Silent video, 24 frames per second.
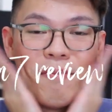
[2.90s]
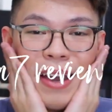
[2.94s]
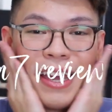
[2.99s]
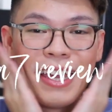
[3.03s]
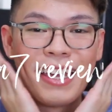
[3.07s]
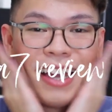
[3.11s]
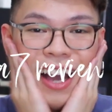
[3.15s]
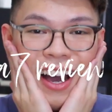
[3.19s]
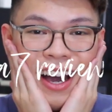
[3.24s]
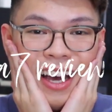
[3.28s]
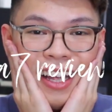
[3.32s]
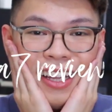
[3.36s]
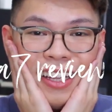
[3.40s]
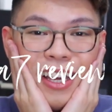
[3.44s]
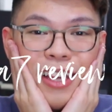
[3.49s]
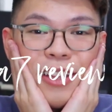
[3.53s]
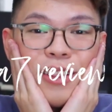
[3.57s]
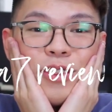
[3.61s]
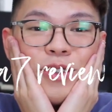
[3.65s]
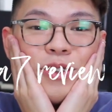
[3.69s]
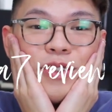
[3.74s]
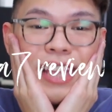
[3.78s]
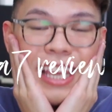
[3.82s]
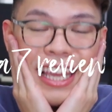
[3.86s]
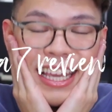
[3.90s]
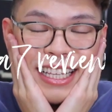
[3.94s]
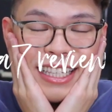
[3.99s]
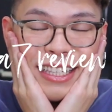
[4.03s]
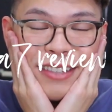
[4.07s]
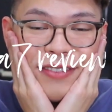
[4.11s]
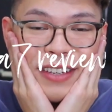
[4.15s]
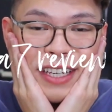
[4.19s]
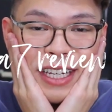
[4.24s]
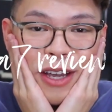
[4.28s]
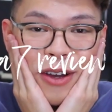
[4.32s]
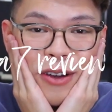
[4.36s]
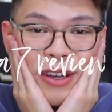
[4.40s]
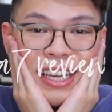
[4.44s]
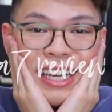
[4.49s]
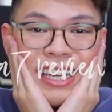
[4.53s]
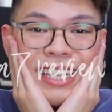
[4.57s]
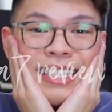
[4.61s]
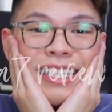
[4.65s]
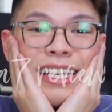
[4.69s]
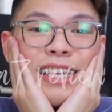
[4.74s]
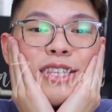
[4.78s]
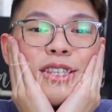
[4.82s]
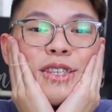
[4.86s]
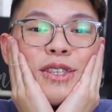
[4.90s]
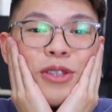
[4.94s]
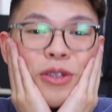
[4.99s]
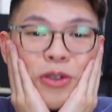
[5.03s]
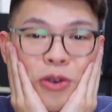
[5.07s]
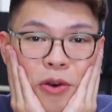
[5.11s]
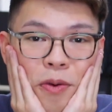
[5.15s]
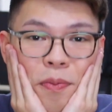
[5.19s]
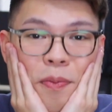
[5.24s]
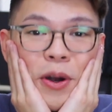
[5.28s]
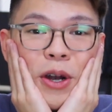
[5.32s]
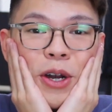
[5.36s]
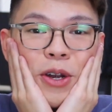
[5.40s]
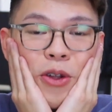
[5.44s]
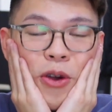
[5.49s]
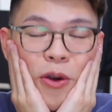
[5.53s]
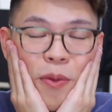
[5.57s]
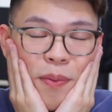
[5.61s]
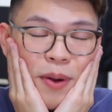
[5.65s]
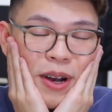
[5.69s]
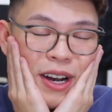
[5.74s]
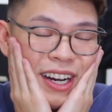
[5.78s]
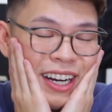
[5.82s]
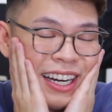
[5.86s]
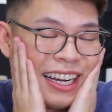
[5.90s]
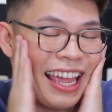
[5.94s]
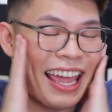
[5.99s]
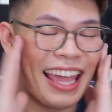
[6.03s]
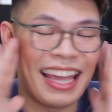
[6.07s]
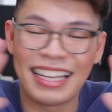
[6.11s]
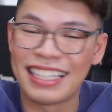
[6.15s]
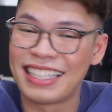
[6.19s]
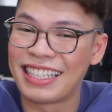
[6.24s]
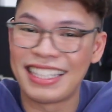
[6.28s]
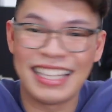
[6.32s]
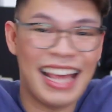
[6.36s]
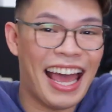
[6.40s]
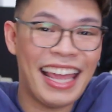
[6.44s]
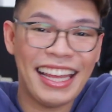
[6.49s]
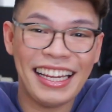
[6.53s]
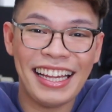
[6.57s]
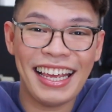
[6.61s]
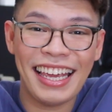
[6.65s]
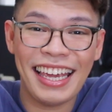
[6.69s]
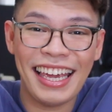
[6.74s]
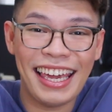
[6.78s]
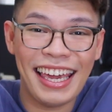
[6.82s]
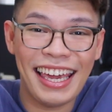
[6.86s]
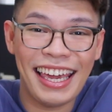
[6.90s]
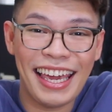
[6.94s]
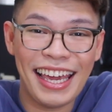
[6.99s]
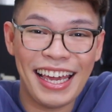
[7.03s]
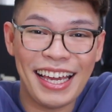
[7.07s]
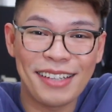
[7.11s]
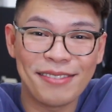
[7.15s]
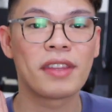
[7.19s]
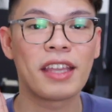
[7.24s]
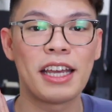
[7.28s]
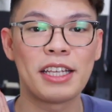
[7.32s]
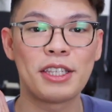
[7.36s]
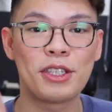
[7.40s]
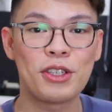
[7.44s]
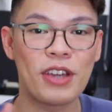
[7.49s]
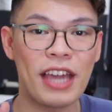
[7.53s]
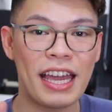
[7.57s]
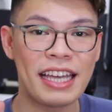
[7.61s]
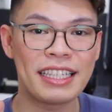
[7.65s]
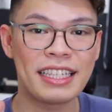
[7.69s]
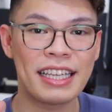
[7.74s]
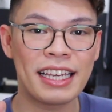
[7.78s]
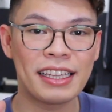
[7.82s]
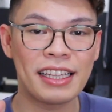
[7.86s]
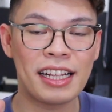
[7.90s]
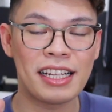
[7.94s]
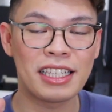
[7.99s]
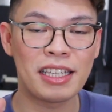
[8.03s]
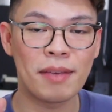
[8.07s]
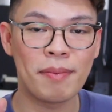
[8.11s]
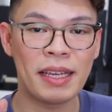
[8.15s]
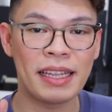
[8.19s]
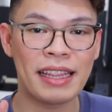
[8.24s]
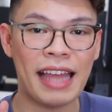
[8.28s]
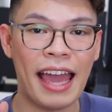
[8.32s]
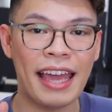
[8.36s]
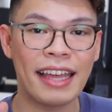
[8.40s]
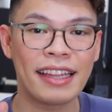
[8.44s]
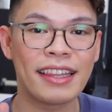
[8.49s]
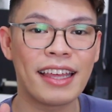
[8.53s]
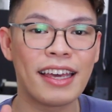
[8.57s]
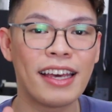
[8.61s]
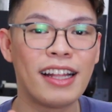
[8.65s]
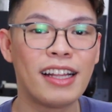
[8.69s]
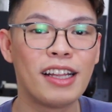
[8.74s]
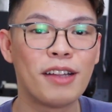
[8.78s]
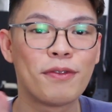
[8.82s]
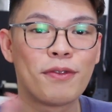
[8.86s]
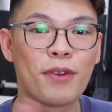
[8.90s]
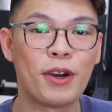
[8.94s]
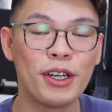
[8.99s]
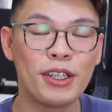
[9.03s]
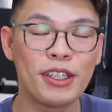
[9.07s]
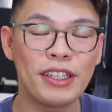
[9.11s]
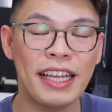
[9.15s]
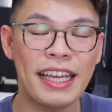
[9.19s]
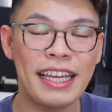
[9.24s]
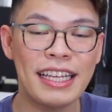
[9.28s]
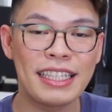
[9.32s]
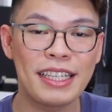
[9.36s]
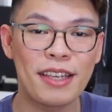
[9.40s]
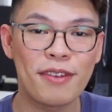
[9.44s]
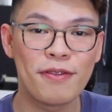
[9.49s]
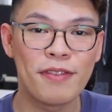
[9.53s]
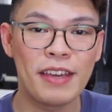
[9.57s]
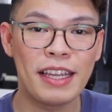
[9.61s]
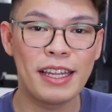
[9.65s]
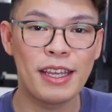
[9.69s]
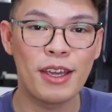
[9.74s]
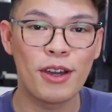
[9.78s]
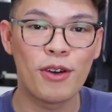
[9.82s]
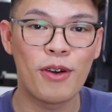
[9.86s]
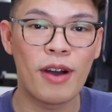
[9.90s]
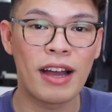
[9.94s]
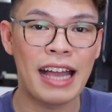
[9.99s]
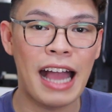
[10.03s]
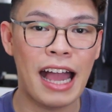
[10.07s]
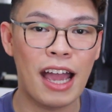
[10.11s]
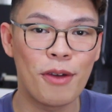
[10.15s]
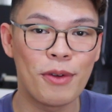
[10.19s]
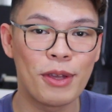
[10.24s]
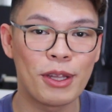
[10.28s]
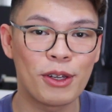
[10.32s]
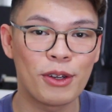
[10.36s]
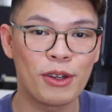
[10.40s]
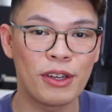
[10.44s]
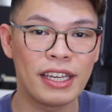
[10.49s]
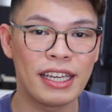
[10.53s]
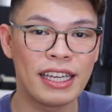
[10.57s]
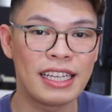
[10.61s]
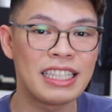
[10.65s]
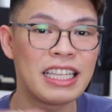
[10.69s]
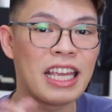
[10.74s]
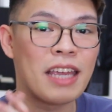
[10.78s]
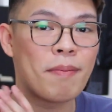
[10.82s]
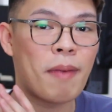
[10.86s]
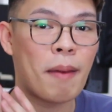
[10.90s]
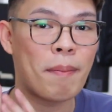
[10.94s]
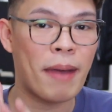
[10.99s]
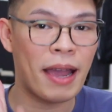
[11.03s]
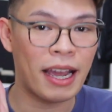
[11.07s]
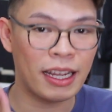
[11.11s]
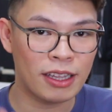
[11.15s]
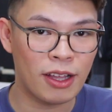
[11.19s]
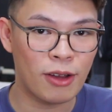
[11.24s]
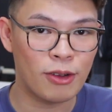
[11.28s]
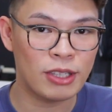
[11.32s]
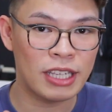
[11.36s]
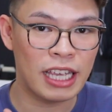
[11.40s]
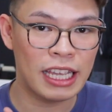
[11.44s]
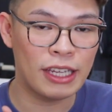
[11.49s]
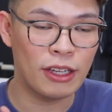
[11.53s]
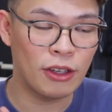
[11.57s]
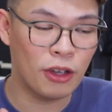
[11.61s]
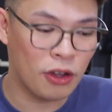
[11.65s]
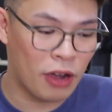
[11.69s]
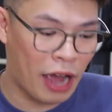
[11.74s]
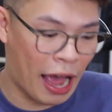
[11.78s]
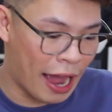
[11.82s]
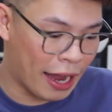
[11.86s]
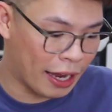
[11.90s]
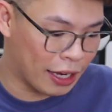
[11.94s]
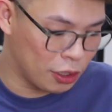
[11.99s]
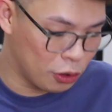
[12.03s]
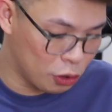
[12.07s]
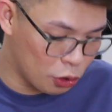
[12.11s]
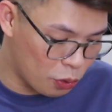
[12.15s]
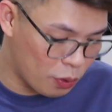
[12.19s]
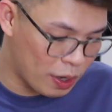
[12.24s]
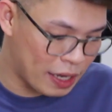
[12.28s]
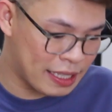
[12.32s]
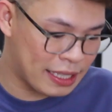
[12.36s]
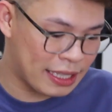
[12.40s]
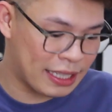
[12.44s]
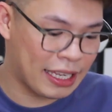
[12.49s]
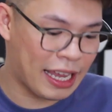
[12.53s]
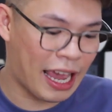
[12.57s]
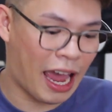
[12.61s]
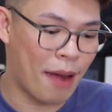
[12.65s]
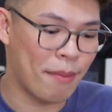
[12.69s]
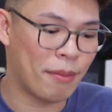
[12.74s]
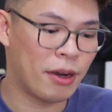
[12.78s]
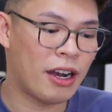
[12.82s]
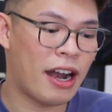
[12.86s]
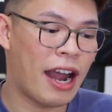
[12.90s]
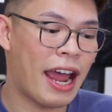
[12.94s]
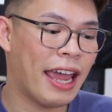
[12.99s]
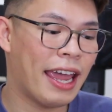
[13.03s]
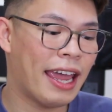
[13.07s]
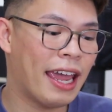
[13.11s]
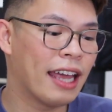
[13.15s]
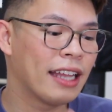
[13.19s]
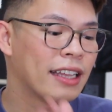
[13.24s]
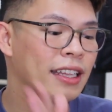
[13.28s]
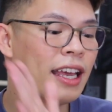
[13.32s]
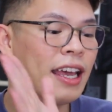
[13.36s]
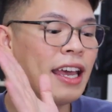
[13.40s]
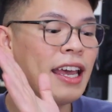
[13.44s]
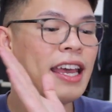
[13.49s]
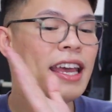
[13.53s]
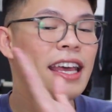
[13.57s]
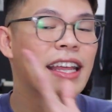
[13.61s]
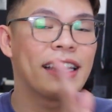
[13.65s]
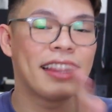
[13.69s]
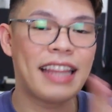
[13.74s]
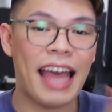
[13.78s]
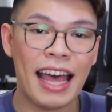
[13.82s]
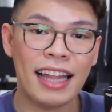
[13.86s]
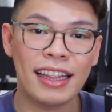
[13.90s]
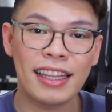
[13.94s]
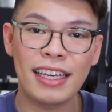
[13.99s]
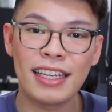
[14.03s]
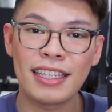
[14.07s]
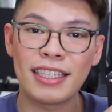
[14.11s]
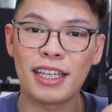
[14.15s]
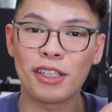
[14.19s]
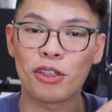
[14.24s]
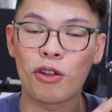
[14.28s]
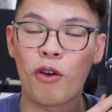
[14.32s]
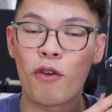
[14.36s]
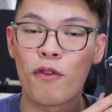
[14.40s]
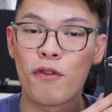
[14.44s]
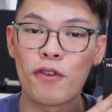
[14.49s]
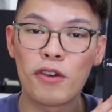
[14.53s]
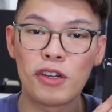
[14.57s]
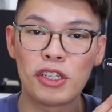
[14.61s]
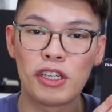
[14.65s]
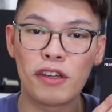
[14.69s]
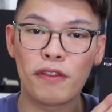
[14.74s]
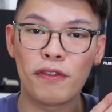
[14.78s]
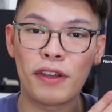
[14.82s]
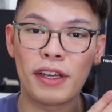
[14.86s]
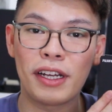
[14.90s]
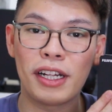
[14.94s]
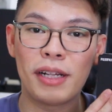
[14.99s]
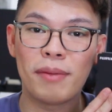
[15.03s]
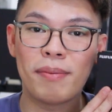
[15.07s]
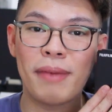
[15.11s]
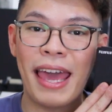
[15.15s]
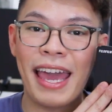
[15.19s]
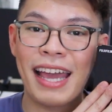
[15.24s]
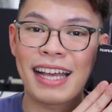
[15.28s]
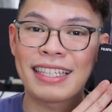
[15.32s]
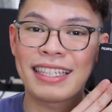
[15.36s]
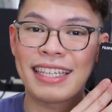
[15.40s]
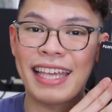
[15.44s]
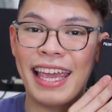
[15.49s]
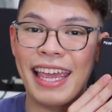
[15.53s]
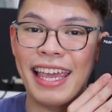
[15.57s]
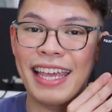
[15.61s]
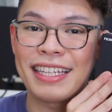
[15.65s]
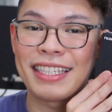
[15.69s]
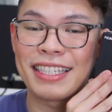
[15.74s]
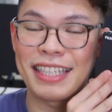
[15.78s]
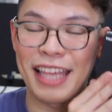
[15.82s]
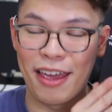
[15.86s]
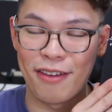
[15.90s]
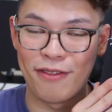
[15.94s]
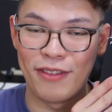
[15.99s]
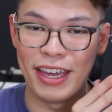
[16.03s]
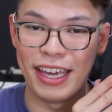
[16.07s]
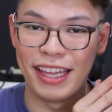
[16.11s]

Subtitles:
my god, today's video is super duper exciting! As you guys can tell sa may title, for today's video, ang gagawin ko is ipapakita ko sa inyo yung aking newest camera and that is itong FUJIFILM X-A7.